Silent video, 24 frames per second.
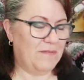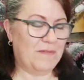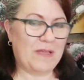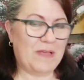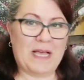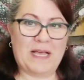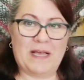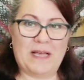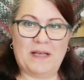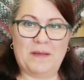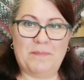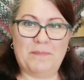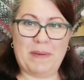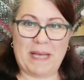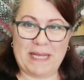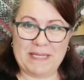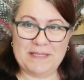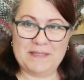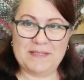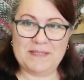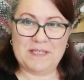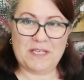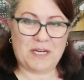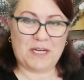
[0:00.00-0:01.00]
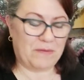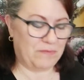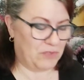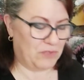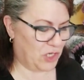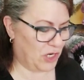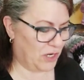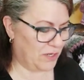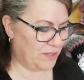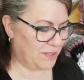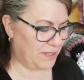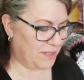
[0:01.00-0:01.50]
patterns that I've
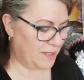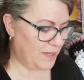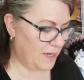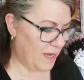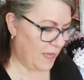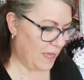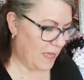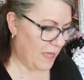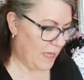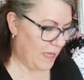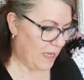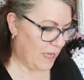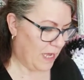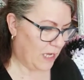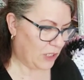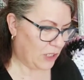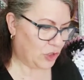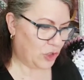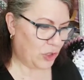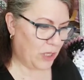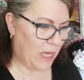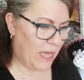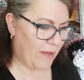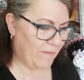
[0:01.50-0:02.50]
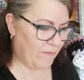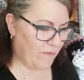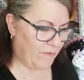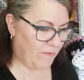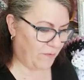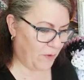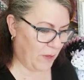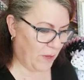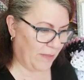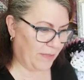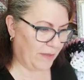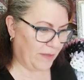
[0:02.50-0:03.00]
chosen. I do have a
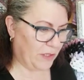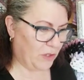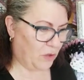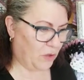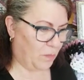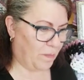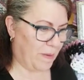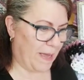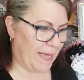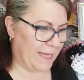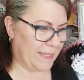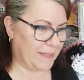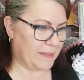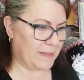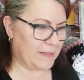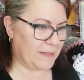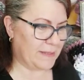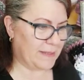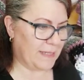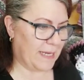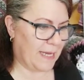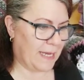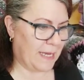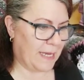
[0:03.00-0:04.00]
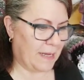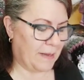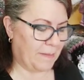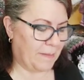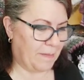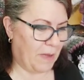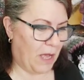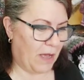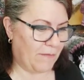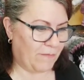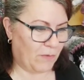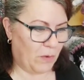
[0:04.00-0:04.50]
few other little patterns.
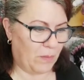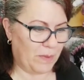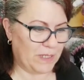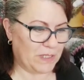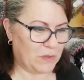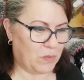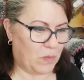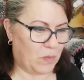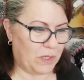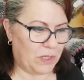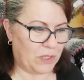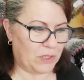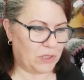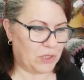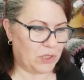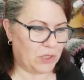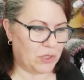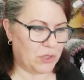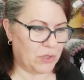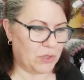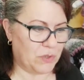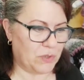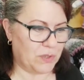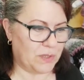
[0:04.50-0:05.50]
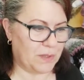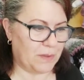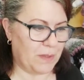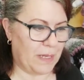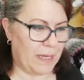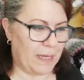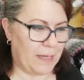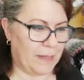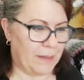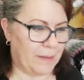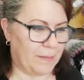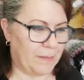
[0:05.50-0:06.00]
I've always wanted to do
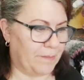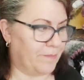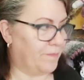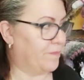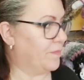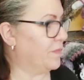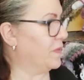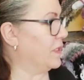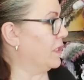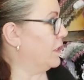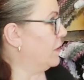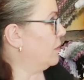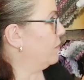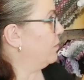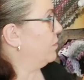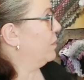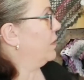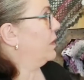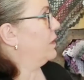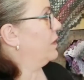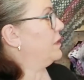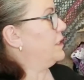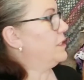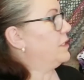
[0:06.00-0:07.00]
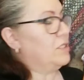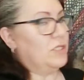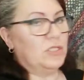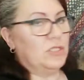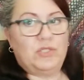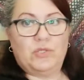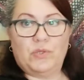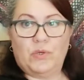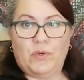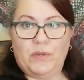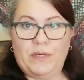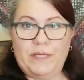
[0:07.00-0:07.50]
the knitted
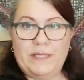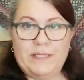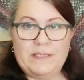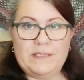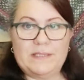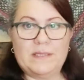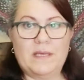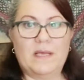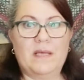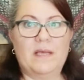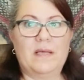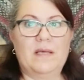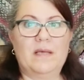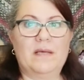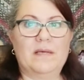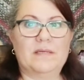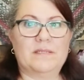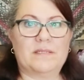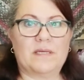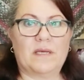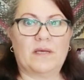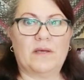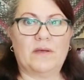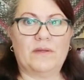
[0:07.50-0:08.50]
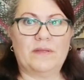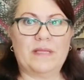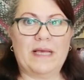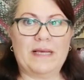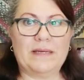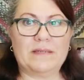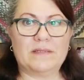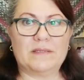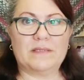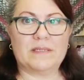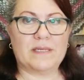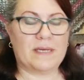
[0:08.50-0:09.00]
toys, so
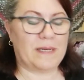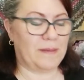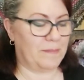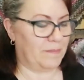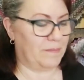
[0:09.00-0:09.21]
that